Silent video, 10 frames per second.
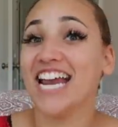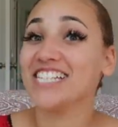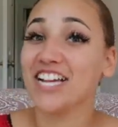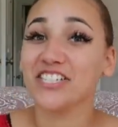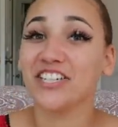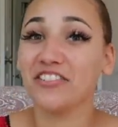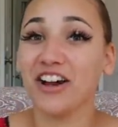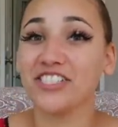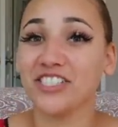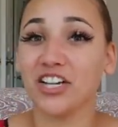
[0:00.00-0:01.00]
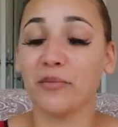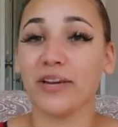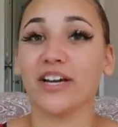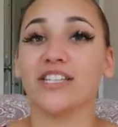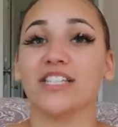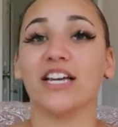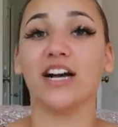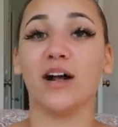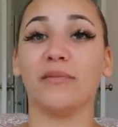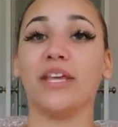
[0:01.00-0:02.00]
and that's actually a good question though because they,
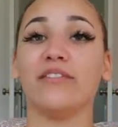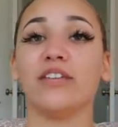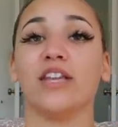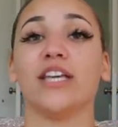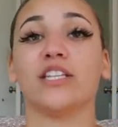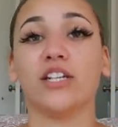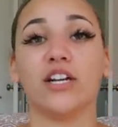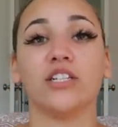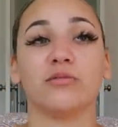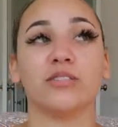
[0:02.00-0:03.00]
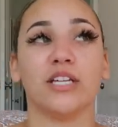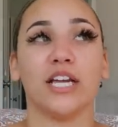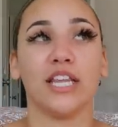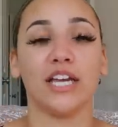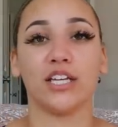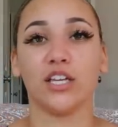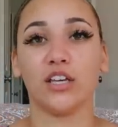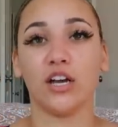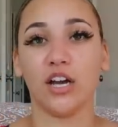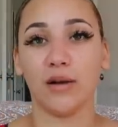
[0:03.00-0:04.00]
um, even like the nurse was saying like
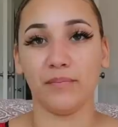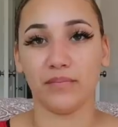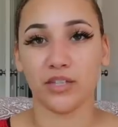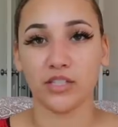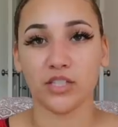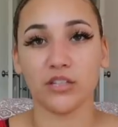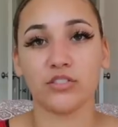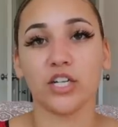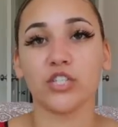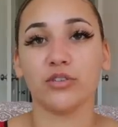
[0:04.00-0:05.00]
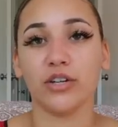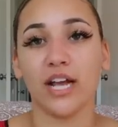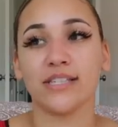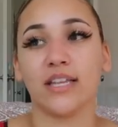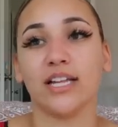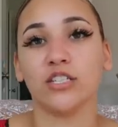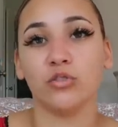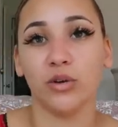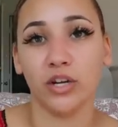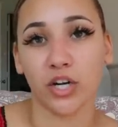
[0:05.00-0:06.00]
um, this the surgery has a lot to
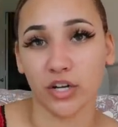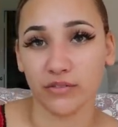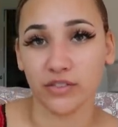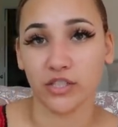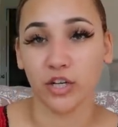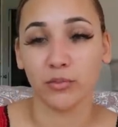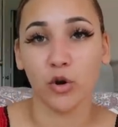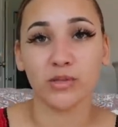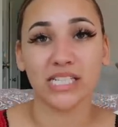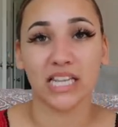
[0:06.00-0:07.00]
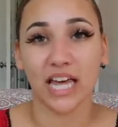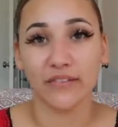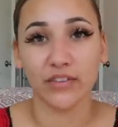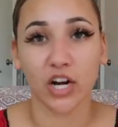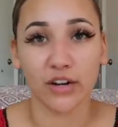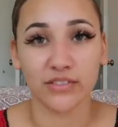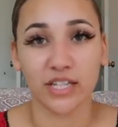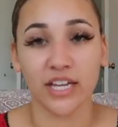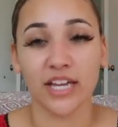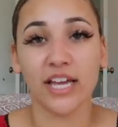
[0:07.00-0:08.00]
do with nerves. Your boobs has a lot of nerves
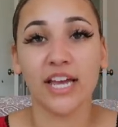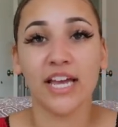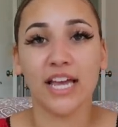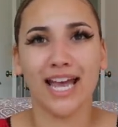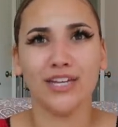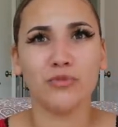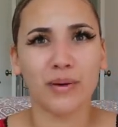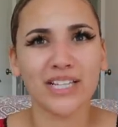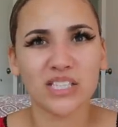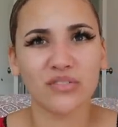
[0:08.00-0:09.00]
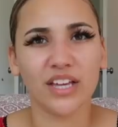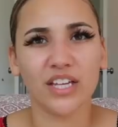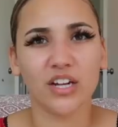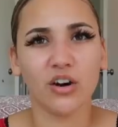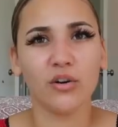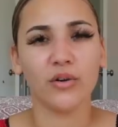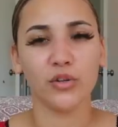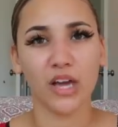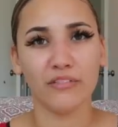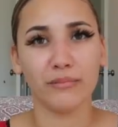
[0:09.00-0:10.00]
in it, and you breastfeed. You know
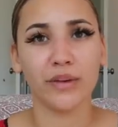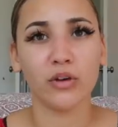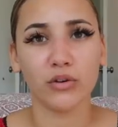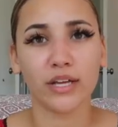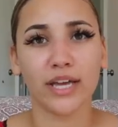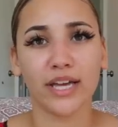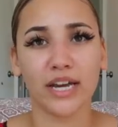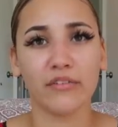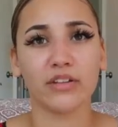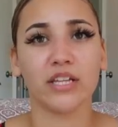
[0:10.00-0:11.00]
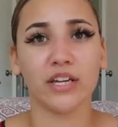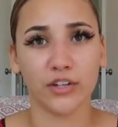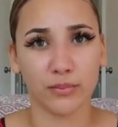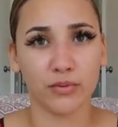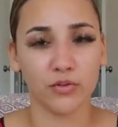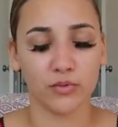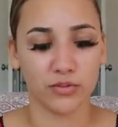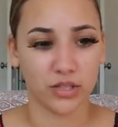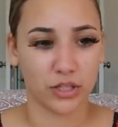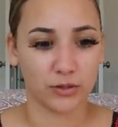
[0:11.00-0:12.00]
you have milk and everything in your
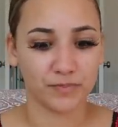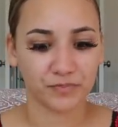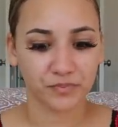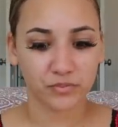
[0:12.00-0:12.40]
boobs, so